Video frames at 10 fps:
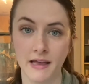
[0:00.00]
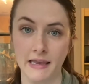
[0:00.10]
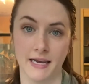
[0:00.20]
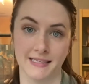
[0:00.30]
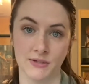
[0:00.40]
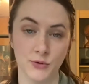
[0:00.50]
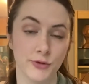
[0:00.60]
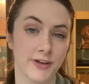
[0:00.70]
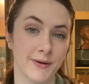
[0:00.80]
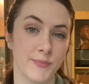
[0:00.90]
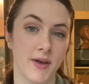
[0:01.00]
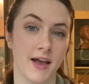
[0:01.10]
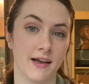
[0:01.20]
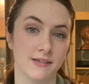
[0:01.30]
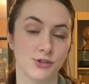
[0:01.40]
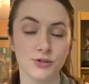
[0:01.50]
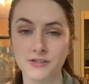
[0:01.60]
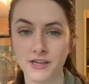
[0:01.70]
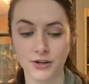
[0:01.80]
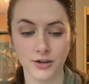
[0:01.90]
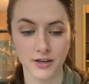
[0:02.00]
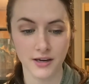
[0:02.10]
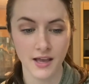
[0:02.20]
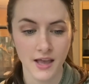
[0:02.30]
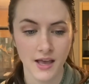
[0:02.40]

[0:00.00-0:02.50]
and I sold them as soon as I could.